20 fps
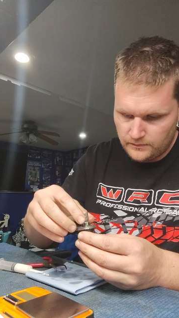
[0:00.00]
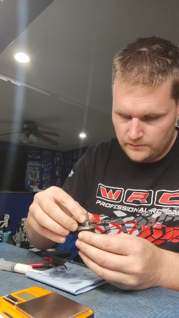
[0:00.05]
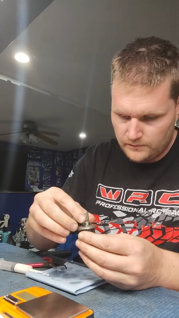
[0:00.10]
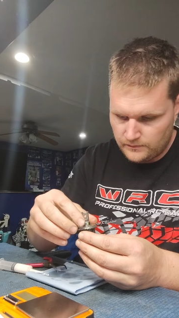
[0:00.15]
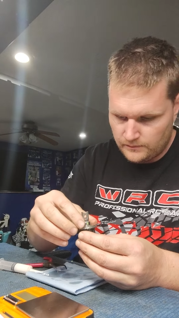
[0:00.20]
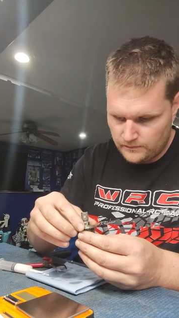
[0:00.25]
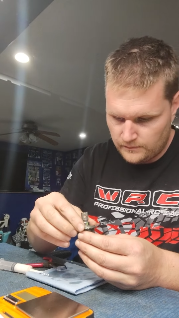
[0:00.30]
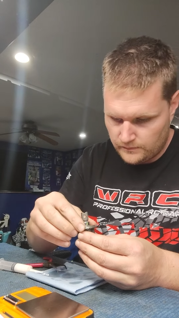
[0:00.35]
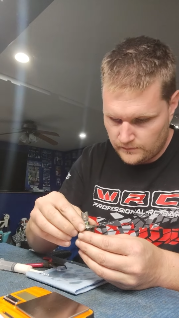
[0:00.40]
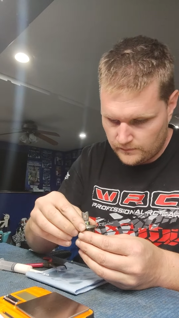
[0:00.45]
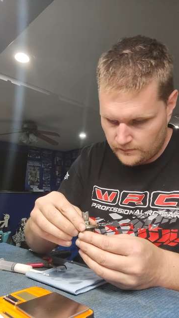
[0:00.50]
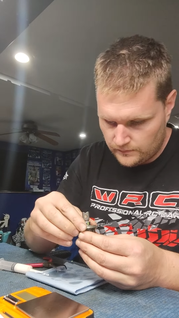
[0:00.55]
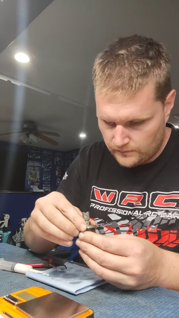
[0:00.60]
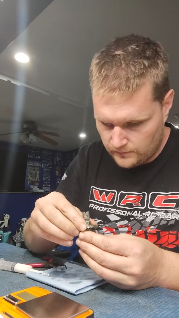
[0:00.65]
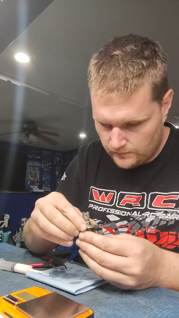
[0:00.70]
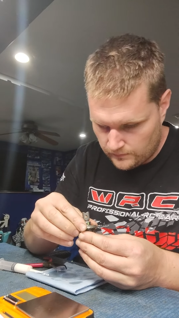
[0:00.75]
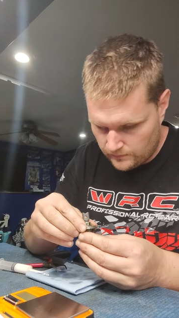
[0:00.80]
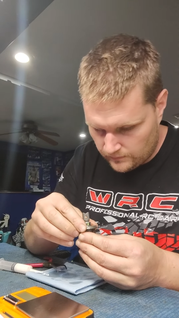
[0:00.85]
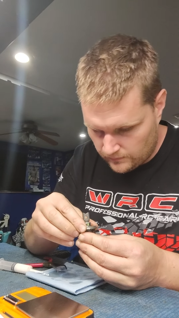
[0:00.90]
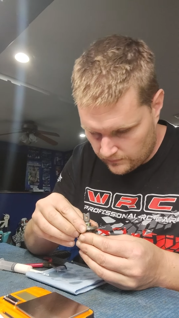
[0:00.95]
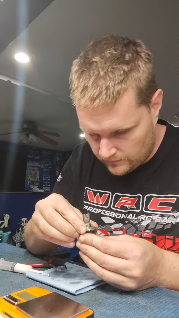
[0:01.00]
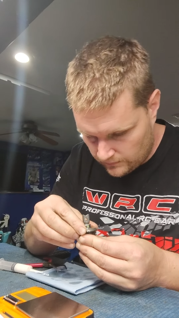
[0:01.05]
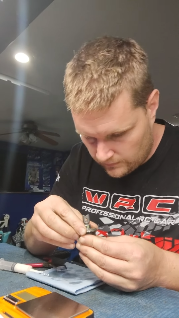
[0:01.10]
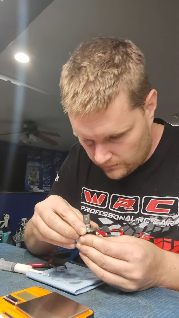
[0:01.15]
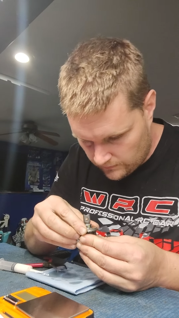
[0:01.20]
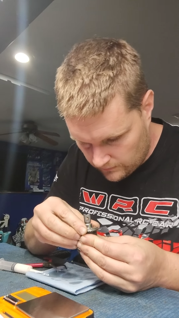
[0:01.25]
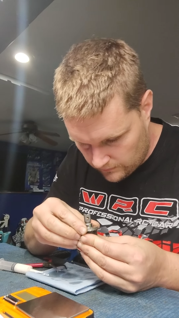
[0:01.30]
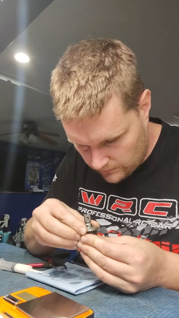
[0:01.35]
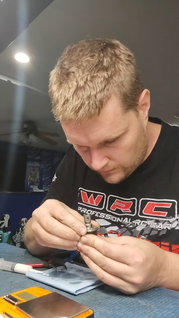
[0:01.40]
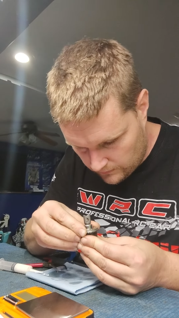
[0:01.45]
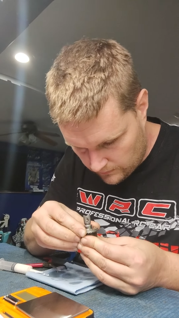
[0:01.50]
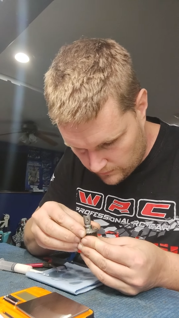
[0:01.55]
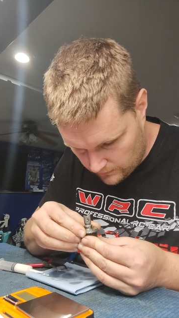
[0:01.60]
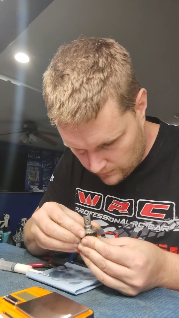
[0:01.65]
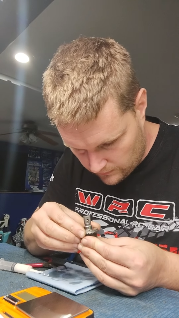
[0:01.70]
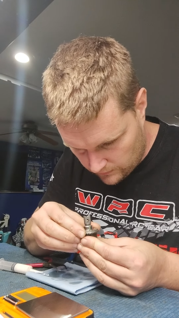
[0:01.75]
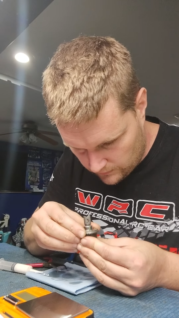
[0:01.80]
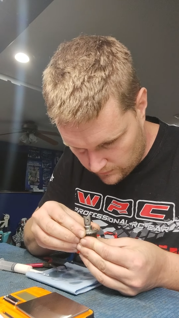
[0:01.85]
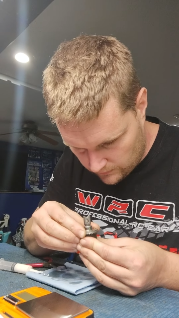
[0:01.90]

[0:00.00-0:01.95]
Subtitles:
Nobody speaks.